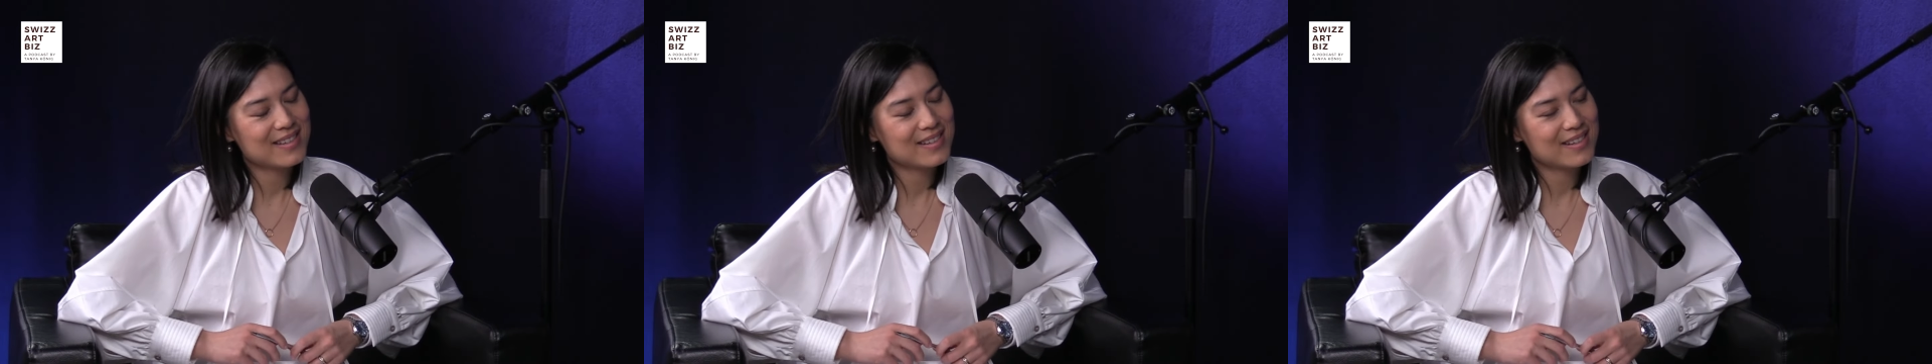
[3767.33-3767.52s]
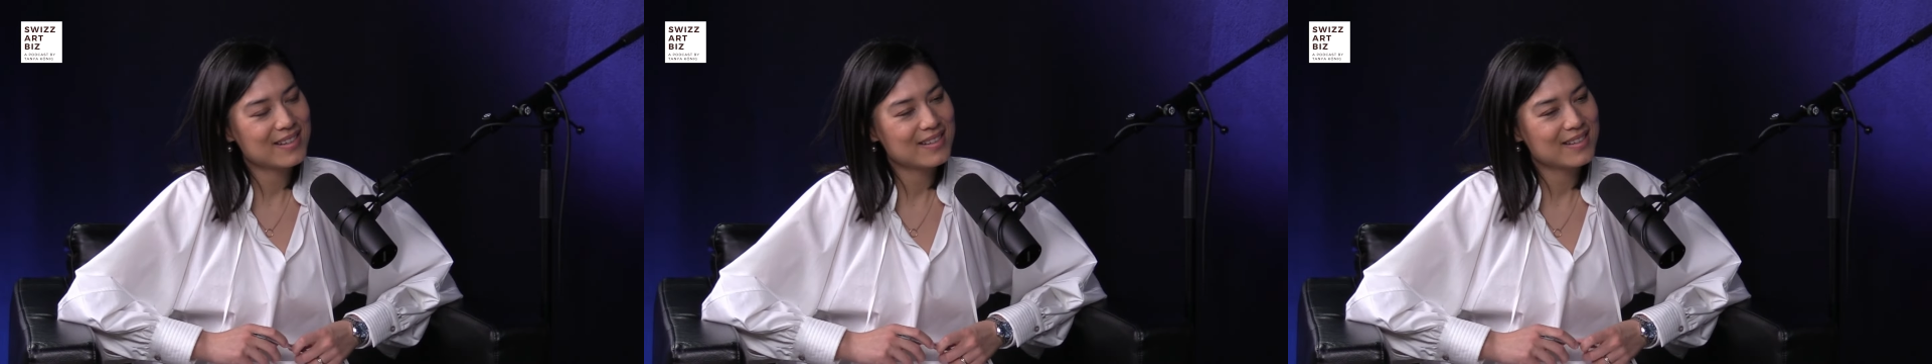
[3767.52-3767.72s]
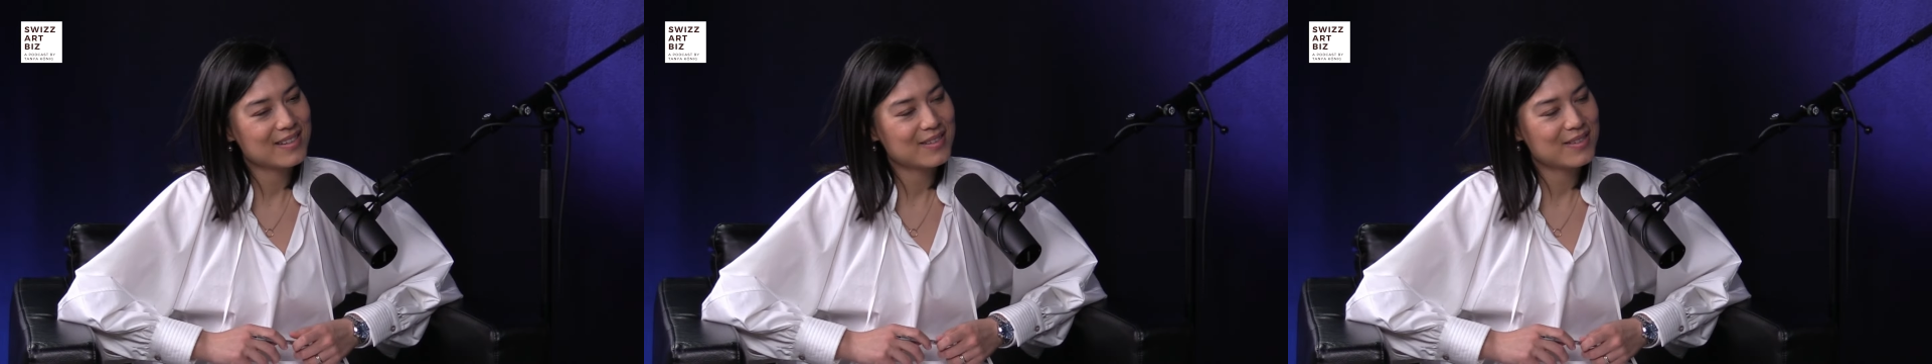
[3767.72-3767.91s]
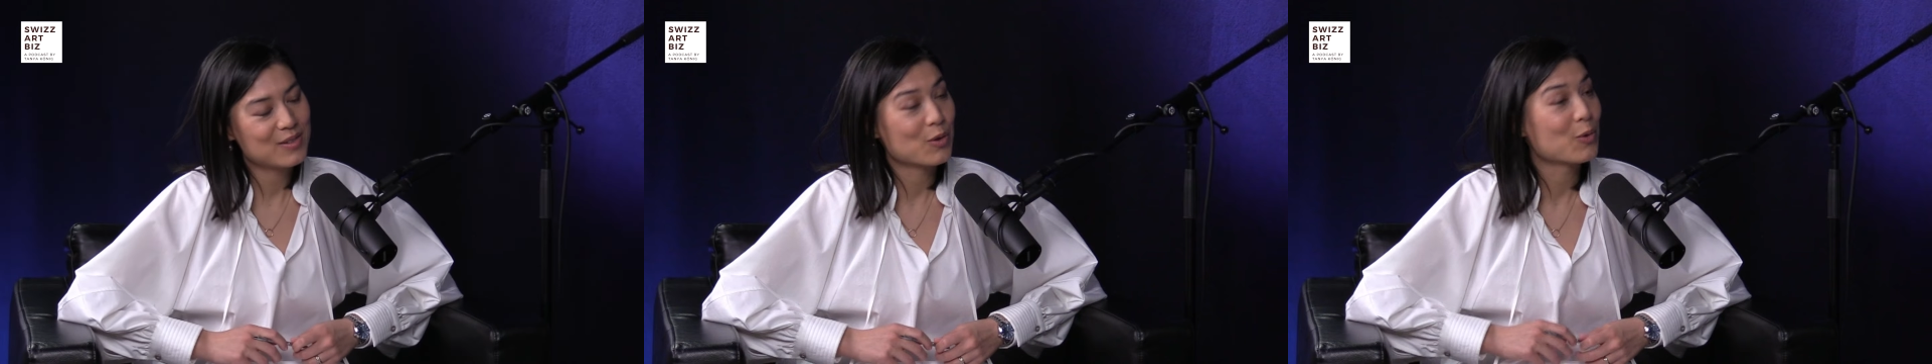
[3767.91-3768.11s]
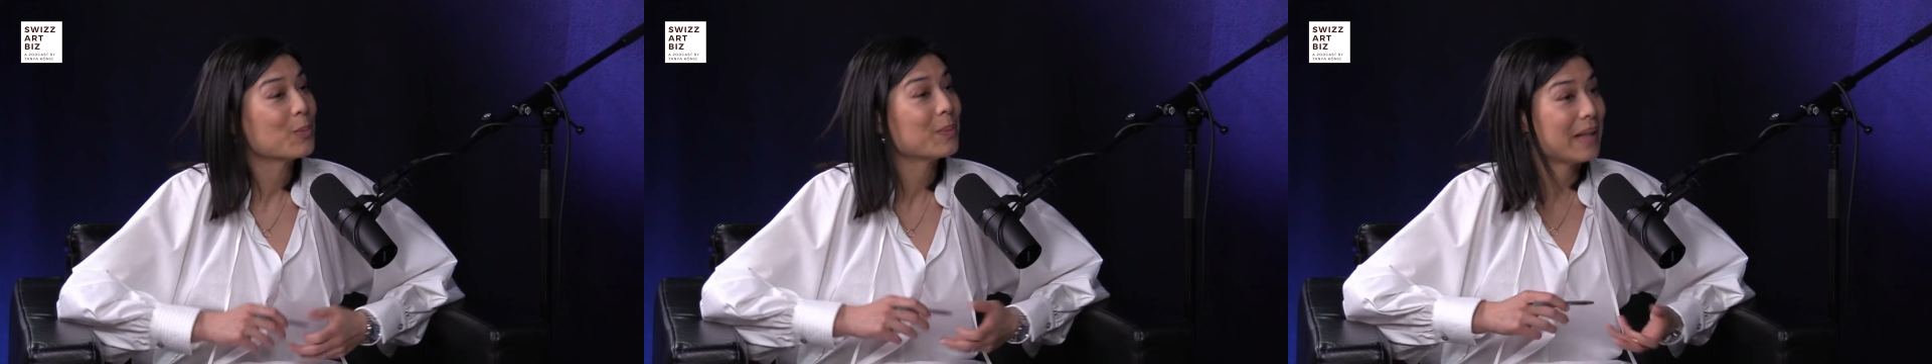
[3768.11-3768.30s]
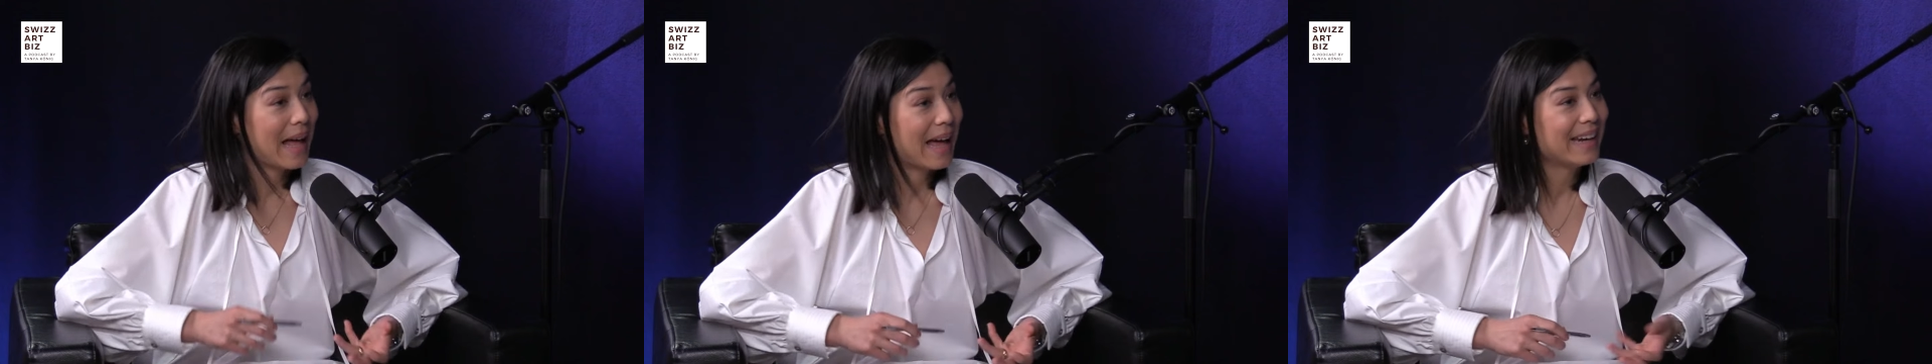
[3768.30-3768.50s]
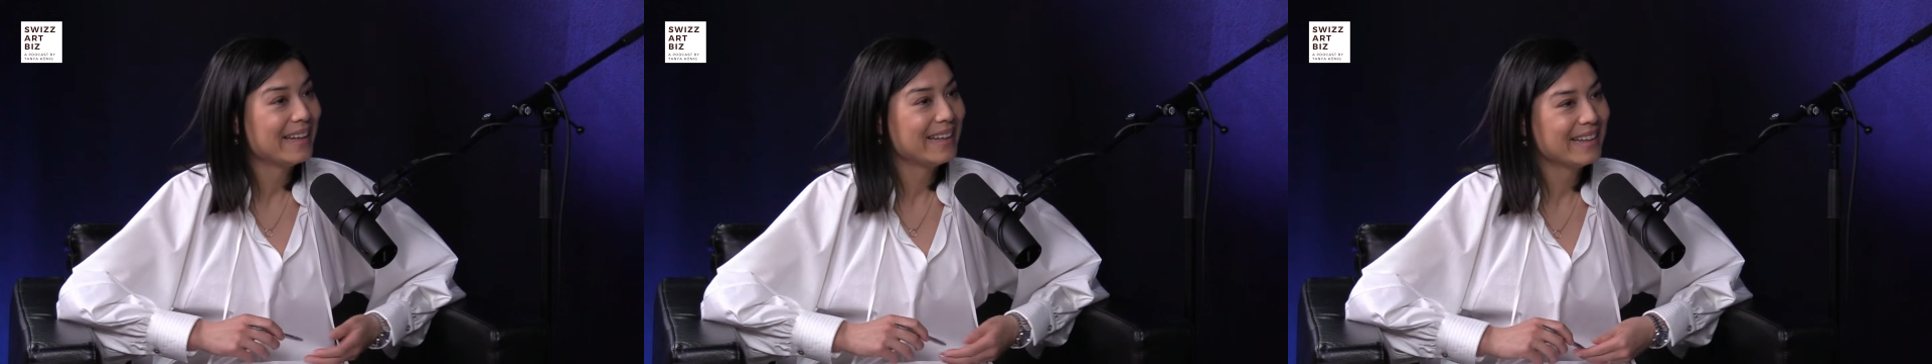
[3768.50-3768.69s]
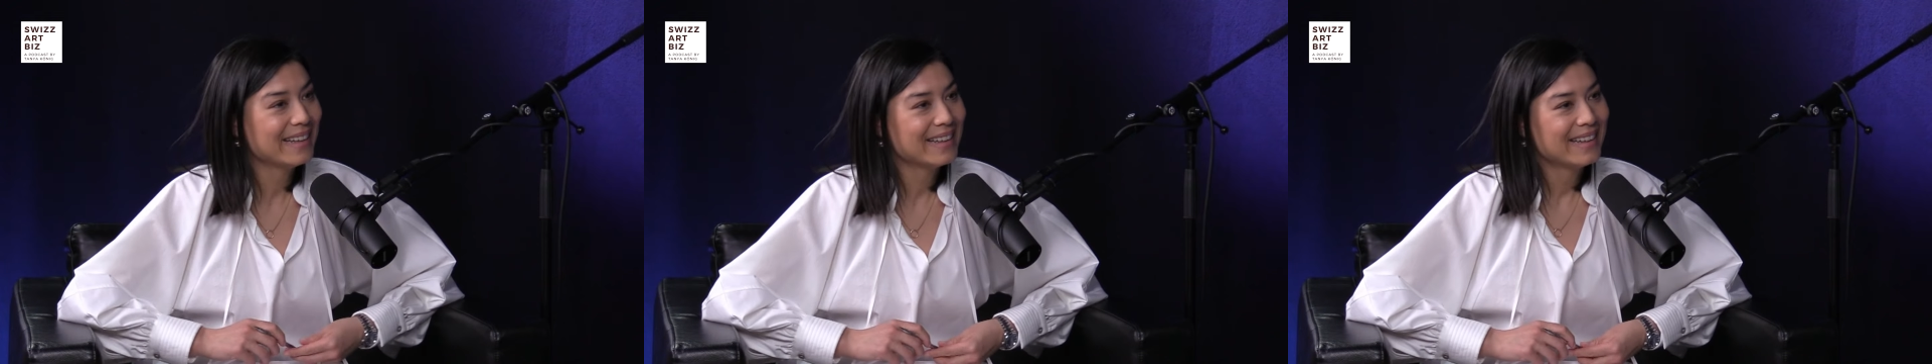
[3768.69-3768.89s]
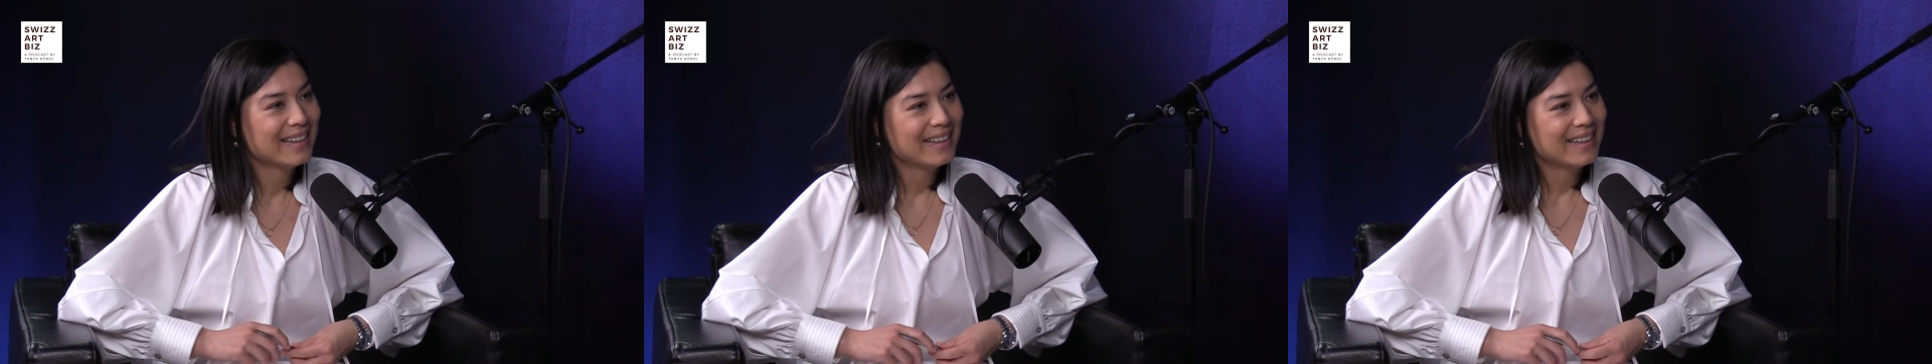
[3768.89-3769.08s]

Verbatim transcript: you, that you're planning.